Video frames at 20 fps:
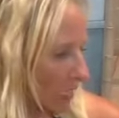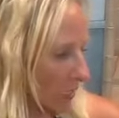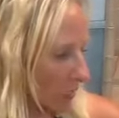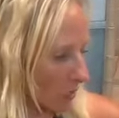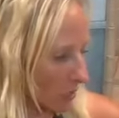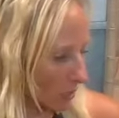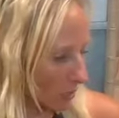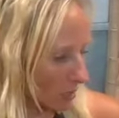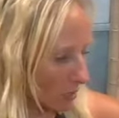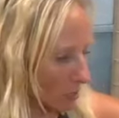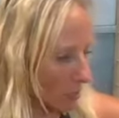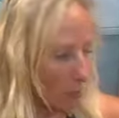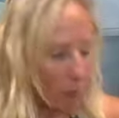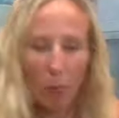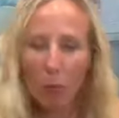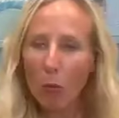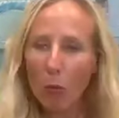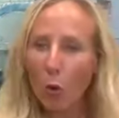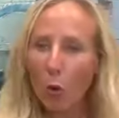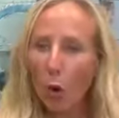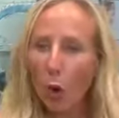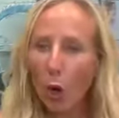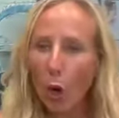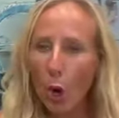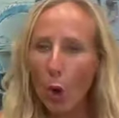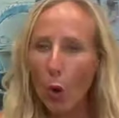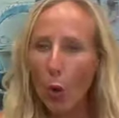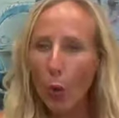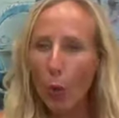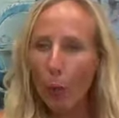It's a more
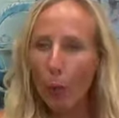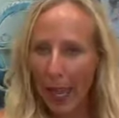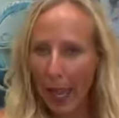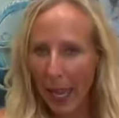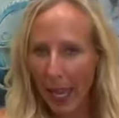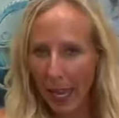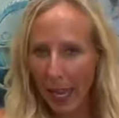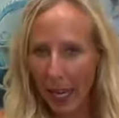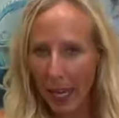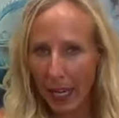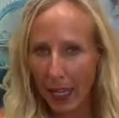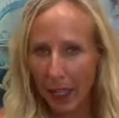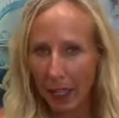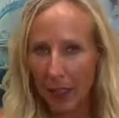opaque.